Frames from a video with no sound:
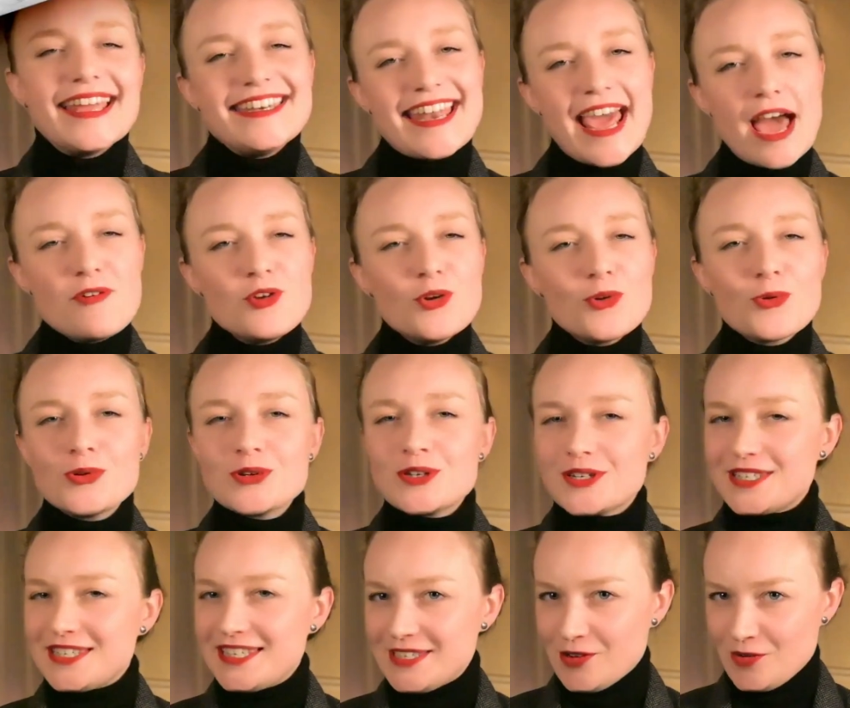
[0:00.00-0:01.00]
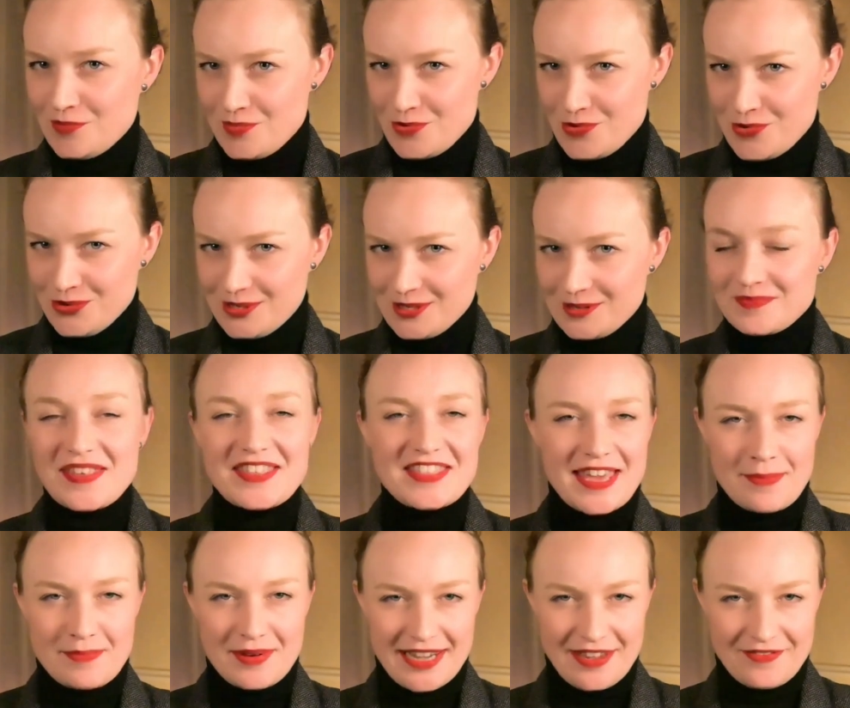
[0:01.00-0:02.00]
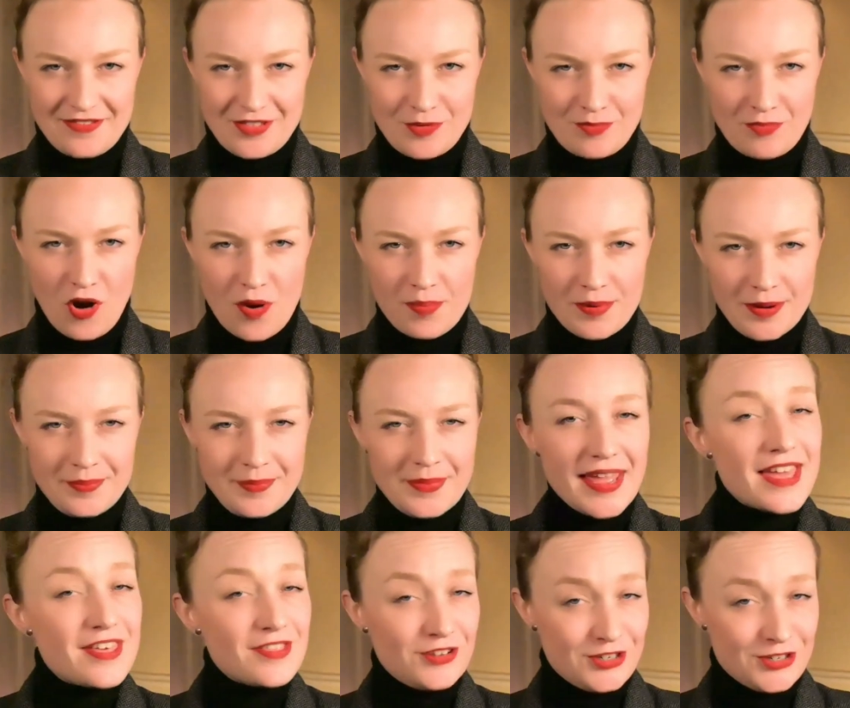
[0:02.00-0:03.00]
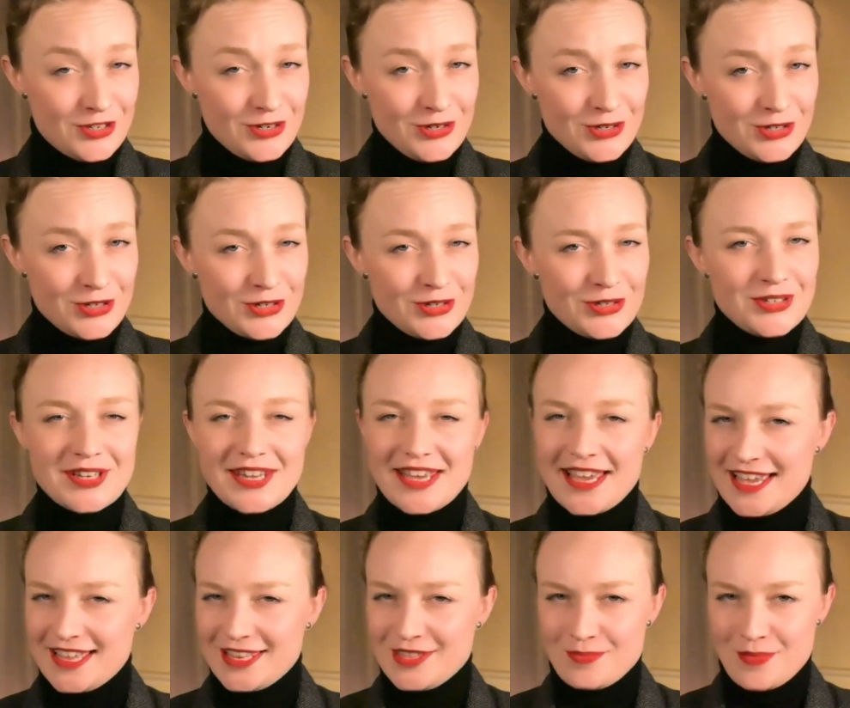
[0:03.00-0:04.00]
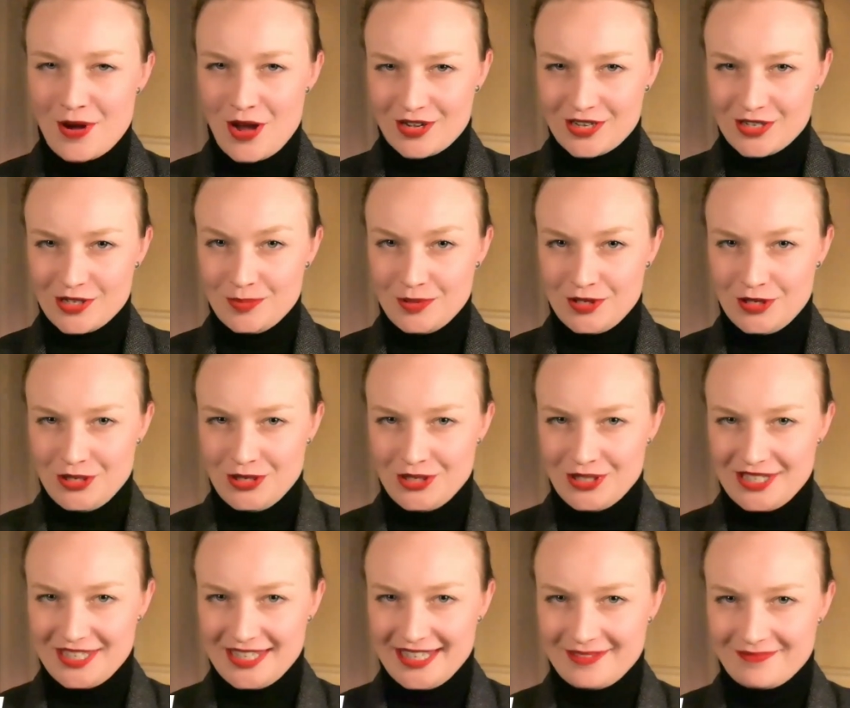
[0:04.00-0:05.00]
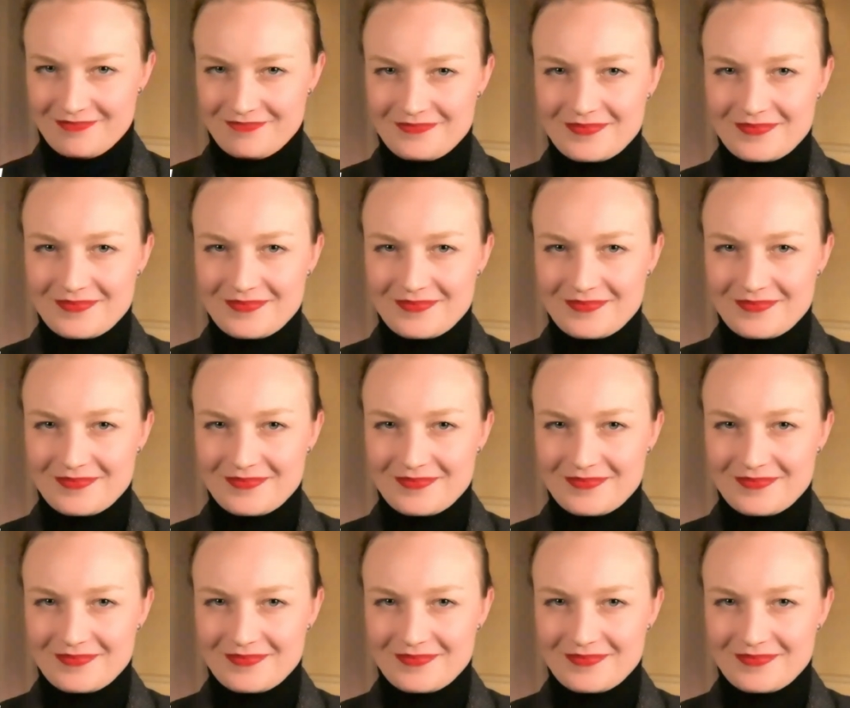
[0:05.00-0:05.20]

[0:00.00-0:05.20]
Now your audience is on board. They believe in the problem, the solution, and the market opportunity.